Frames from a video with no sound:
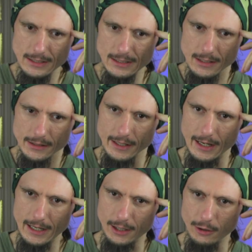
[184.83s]

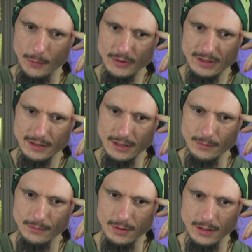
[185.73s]
Yeah, obviously
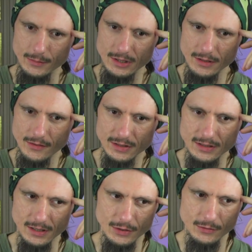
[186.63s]
I'm here in this
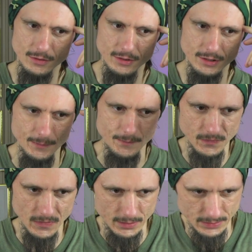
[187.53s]
country already.
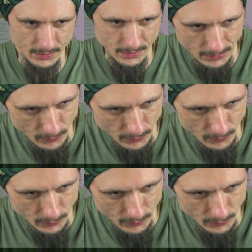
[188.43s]
Is the gain too